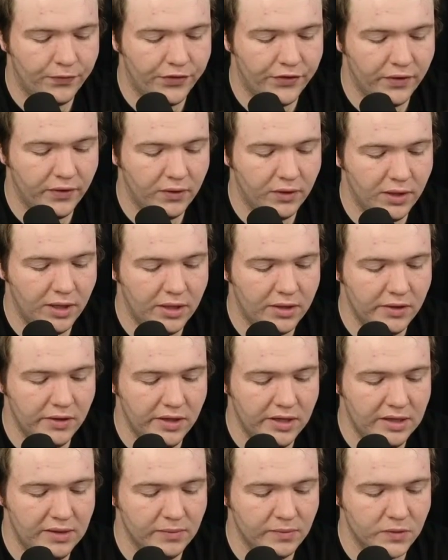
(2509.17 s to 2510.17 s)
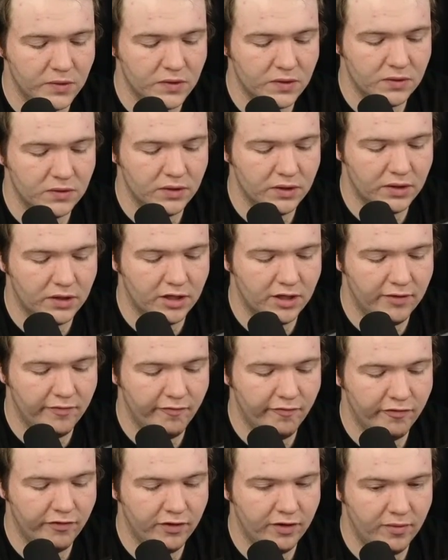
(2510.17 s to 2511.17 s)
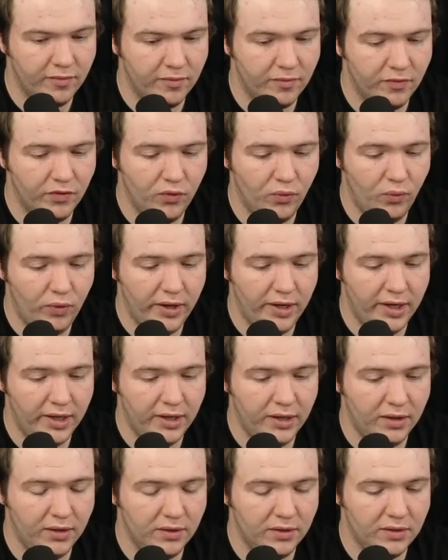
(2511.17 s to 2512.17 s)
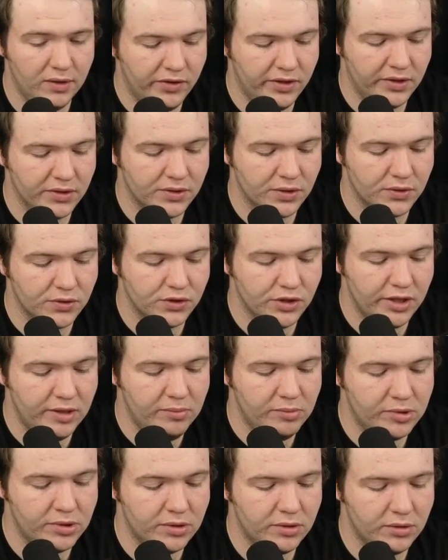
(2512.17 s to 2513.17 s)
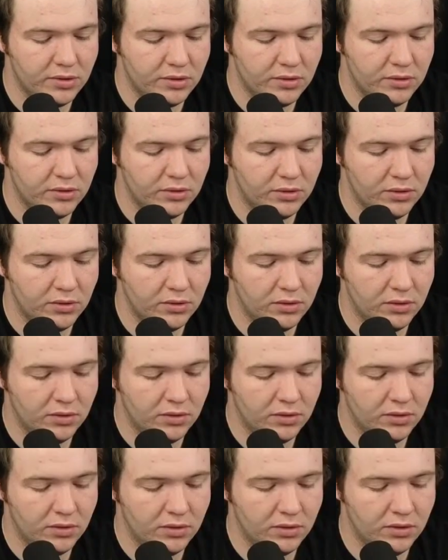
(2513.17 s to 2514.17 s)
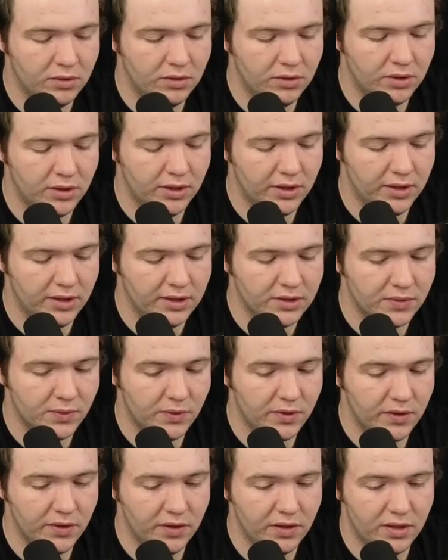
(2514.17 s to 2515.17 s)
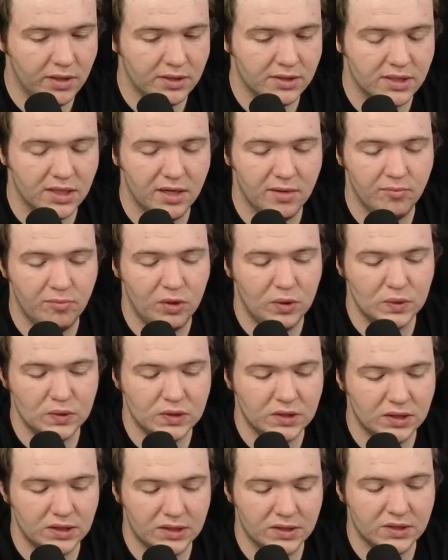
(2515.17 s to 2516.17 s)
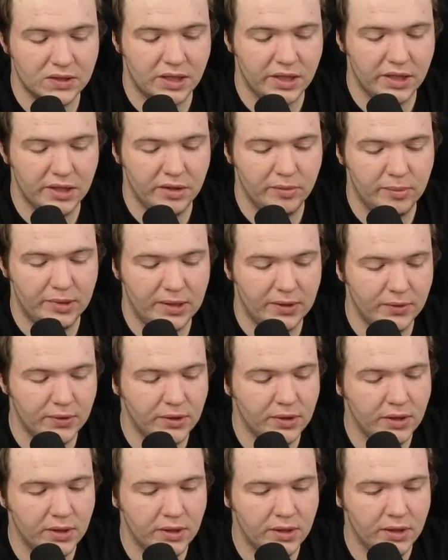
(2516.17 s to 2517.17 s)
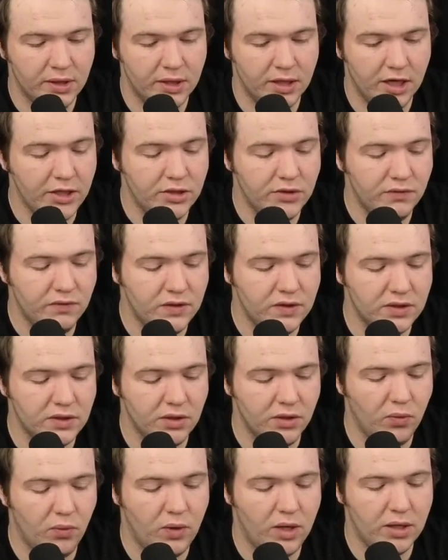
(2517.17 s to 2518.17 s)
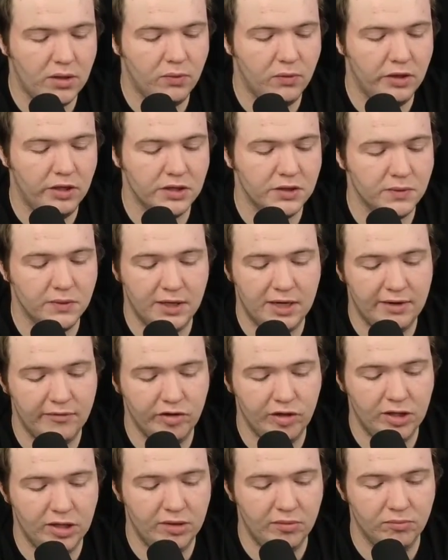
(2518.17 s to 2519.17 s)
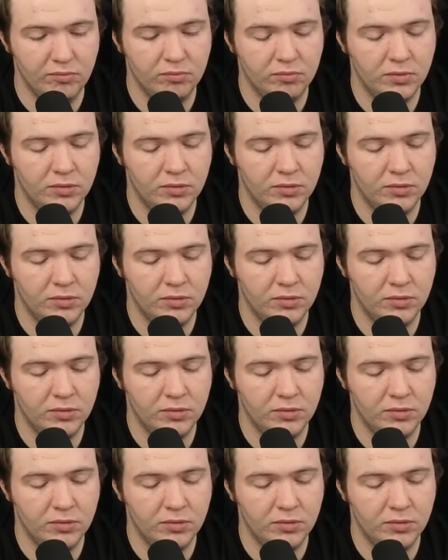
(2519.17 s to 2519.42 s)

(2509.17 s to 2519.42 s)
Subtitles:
There are a lot of names that come from the way things are shaped. And that's one of the things that I'm most excited about. Each of these little waterways would have a name